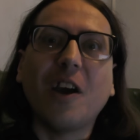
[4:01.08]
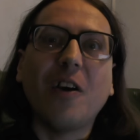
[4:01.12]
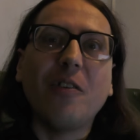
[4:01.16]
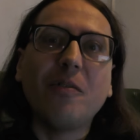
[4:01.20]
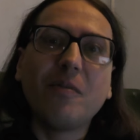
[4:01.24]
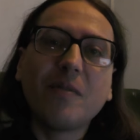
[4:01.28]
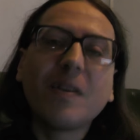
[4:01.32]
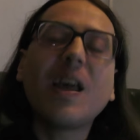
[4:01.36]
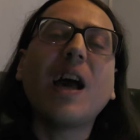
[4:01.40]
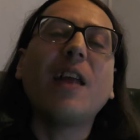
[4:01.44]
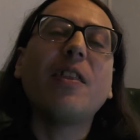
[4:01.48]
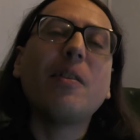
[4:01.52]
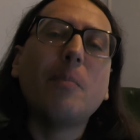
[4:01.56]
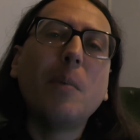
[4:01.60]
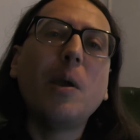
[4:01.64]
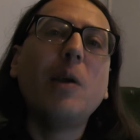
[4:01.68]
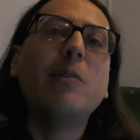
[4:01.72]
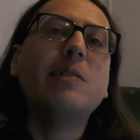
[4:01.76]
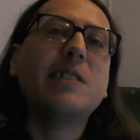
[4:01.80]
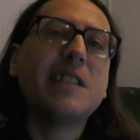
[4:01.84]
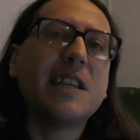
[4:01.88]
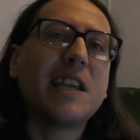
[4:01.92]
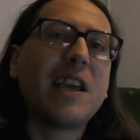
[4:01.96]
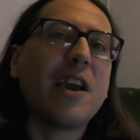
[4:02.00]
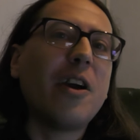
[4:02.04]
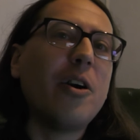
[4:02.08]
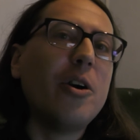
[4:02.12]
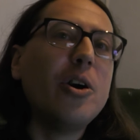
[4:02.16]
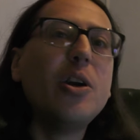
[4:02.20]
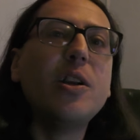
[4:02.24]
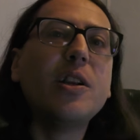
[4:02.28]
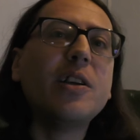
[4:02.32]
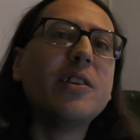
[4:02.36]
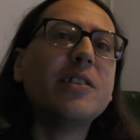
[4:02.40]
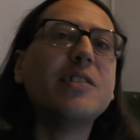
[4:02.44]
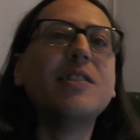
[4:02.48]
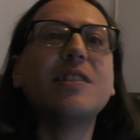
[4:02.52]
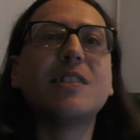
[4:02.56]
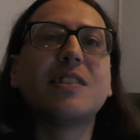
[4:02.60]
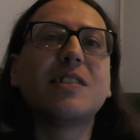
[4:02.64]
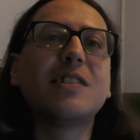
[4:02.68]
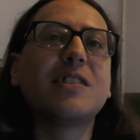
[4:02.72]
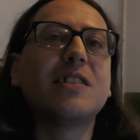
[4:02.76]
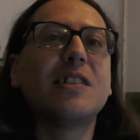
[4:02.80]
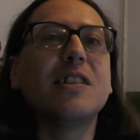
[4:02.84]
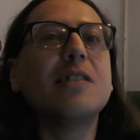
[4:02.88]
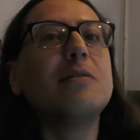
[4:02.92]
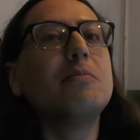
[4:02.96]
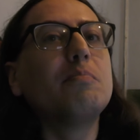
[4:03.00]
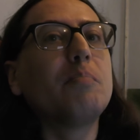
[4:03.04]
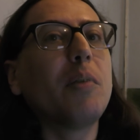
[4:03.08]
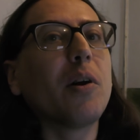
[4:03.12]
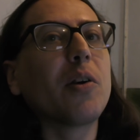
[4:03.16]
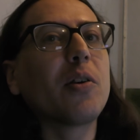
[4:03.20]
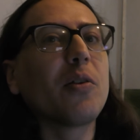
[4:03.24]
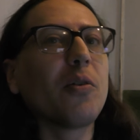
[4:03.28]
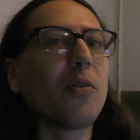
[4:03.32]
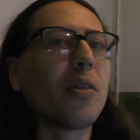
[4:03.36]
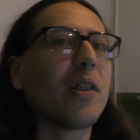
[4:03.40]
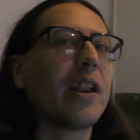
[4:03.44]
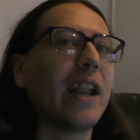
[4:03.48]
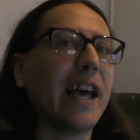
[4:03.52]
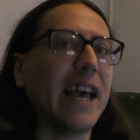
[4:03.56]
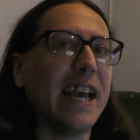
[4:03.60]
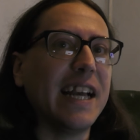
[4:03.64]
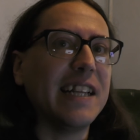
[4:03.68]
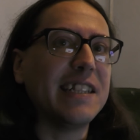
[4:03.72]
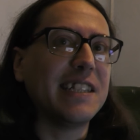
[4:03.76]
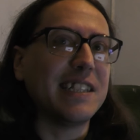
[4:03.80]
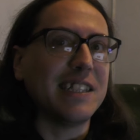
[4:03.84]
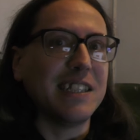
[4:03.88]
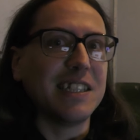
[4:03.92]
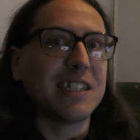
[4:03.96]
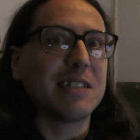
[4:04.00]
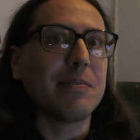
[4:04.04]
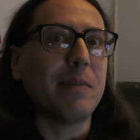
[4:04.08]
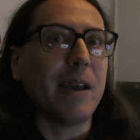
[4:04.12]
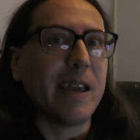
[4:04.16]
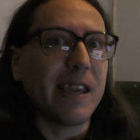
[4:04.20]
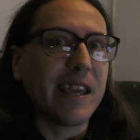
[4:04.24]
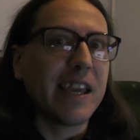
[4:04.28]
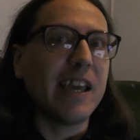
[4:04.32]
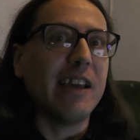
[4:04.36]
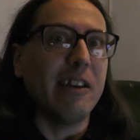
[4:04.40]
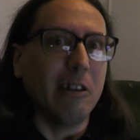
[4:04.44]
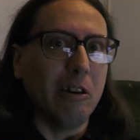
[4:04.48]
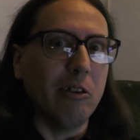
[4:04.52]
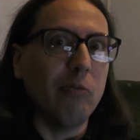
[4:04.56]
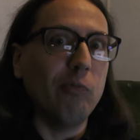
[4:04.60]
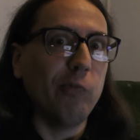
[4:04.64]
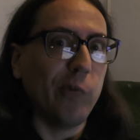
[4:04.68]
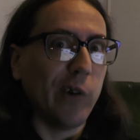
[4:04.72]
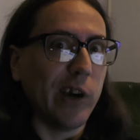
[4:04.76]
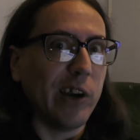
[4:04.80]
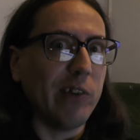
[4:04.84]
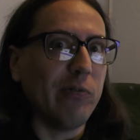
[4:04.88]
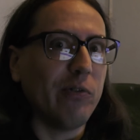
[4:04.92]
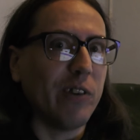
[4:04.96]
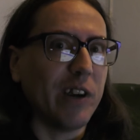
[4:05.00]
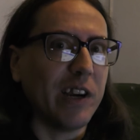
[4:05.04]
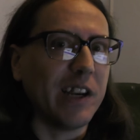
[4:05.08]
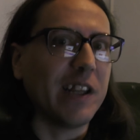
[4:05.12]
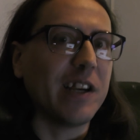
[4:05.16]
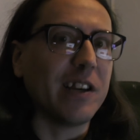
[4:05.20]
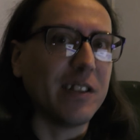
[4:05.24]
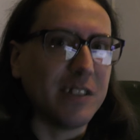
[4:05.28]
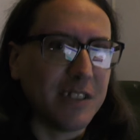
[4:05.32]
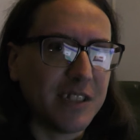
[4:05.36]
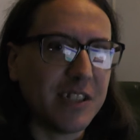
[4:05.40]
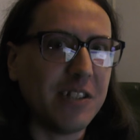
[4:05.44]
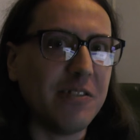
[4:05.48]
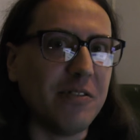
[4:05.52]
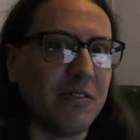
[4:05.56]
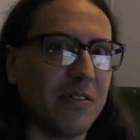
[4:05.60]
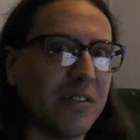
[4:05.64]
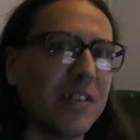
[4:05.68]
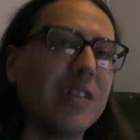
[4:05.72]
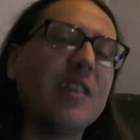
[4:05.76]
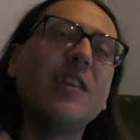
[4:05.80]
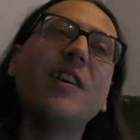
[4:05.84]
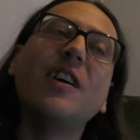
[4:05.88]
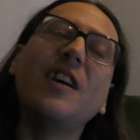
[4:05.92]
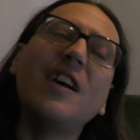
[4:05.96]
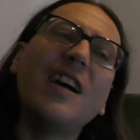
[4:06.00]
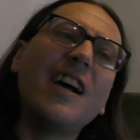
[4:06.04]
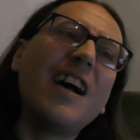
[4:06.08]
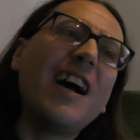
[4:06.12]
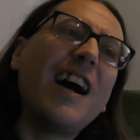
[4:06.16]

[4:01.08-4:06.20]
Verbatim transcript: you know, get the music going and put all the layers in to make it a really, really good tune.